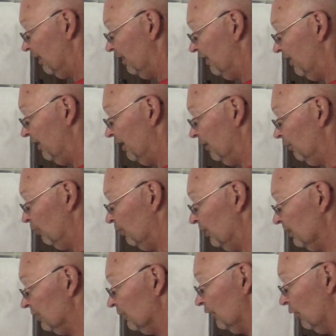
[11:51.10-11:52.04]
then
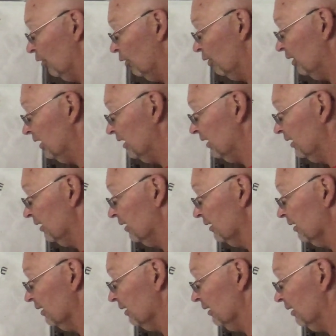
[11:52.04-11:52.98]
we go
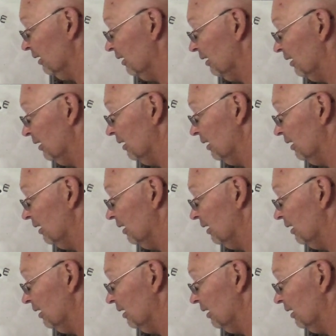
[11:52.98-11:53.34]
here,